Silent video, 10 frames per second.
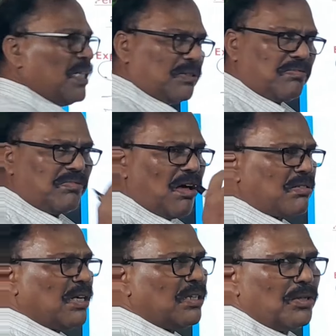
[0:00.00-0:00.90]
It
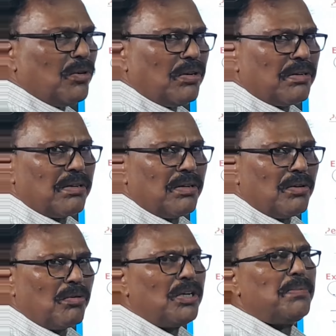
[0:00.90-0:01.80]
knocks on the door
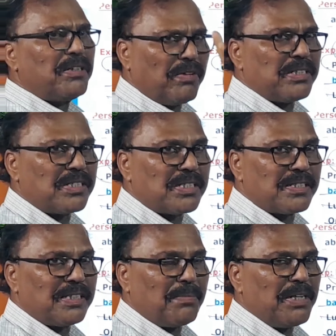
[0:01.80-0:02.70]
only but once.
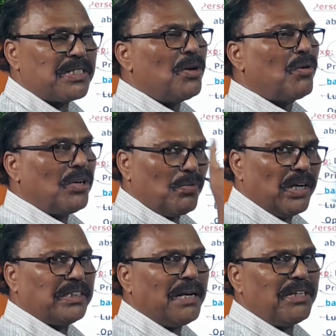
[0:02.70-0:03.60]
That means only
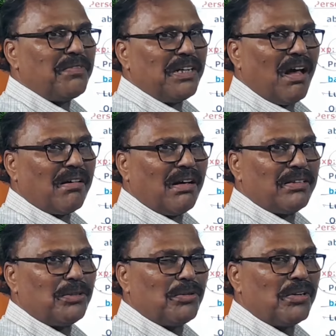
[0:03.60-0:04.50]
one time it will knock on
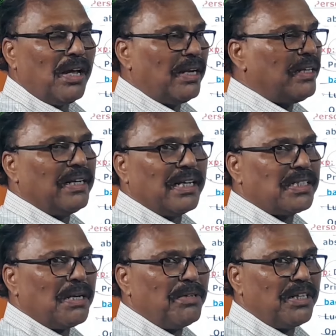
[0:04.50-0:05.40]
the door, and the next
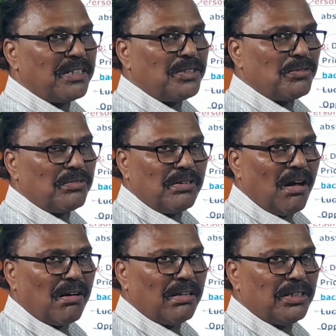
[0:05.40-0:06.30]
time it doesn't
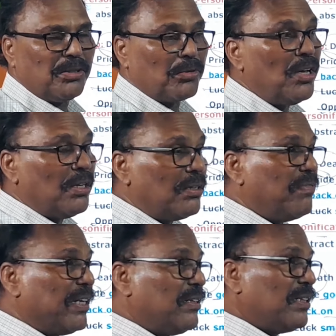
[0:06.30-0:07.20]
knock on the door.
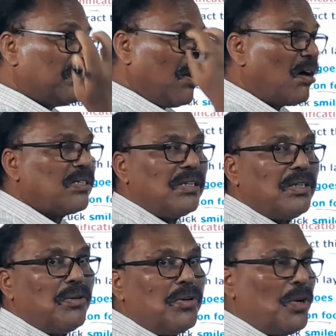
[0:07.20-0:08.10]
When it knocks on the
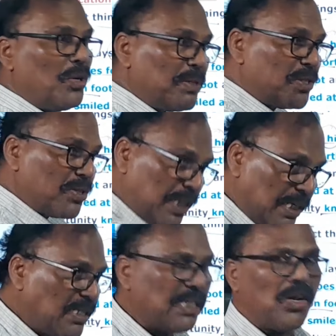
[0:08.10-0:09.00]
door, you must
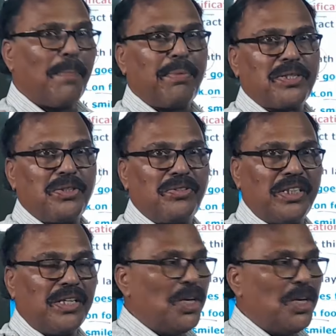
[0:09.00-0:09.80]
seize that opportunity.